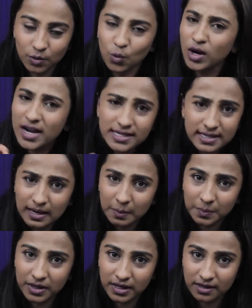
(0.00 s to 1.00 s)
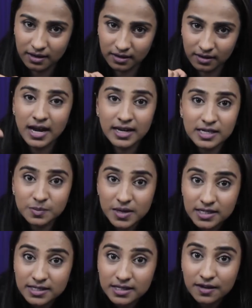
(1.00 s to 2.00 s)
What has the company done? It has
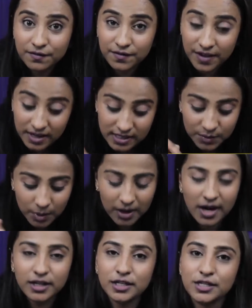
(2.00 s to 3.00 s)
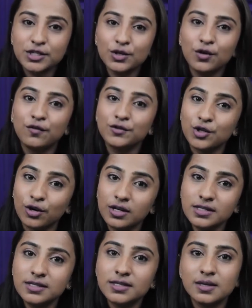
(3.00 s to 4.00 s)
mixed a various varieties of
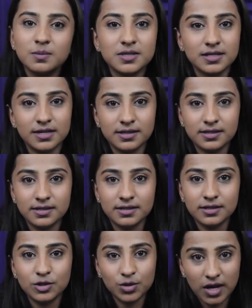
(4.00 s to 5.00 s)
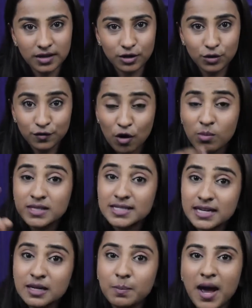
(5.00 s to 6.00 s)
chocolates and biscuits together to form a
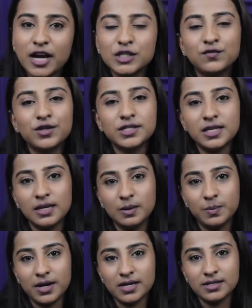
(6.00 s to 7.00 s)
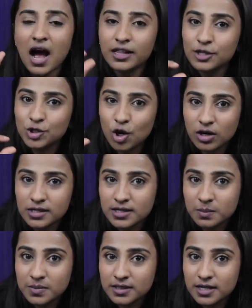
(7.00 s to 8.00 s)
single package for a single price. Are the chocolates
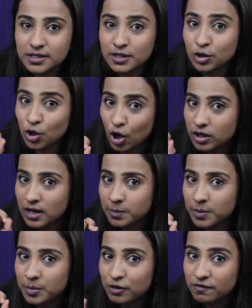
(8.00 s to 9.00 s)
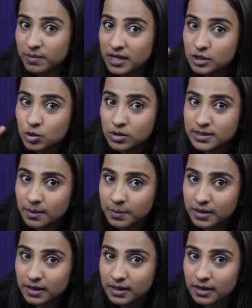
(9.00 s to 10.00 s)
and biscuits not capable of being sold
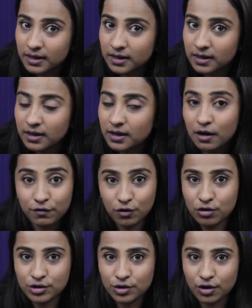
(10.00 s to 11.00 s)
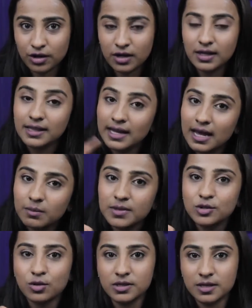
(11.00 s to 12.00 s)
separately? Of course not. They can
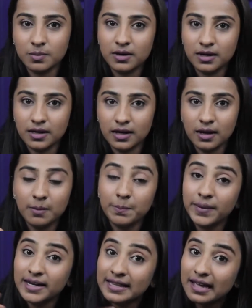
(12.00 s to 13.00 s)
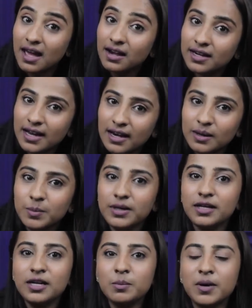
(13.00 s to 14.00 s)
be sold separately, but they are
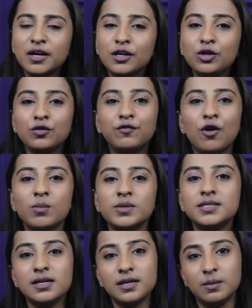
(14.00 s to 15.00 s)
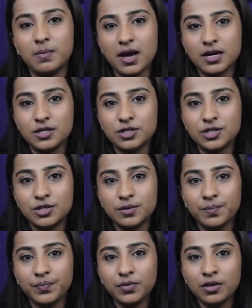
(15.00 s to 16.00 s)
deliberately bundled to form a single package.
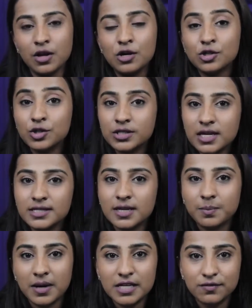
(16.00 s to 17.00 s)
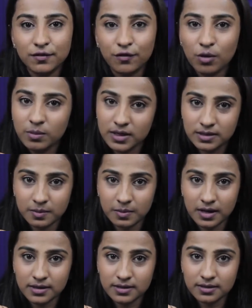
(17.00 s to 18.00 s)
So such supplies will form mixed
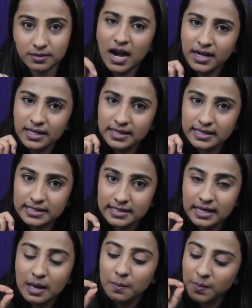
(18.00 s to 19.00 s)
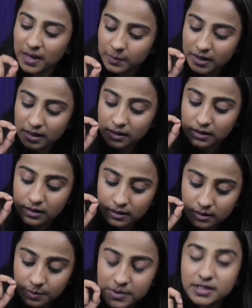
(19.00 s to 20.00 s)
supplies. Under this, maybe
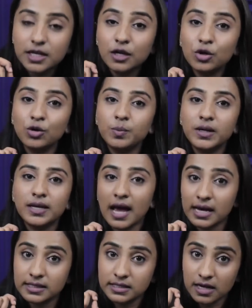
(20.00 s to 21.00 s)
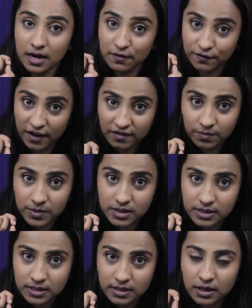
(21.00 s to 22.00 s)
the biscuit could be taxed at
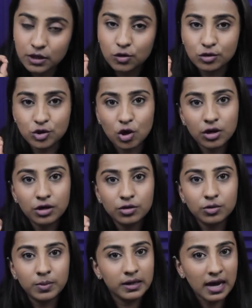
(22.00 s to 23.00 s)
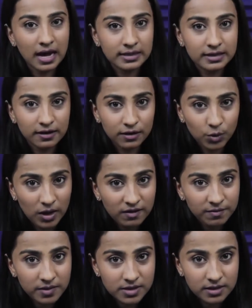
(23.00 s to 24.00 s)
5%, the chocolate could be taxed at
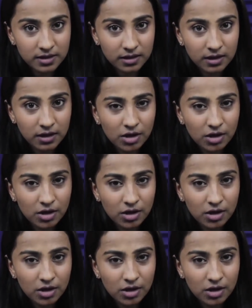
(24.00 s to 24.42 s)
12%.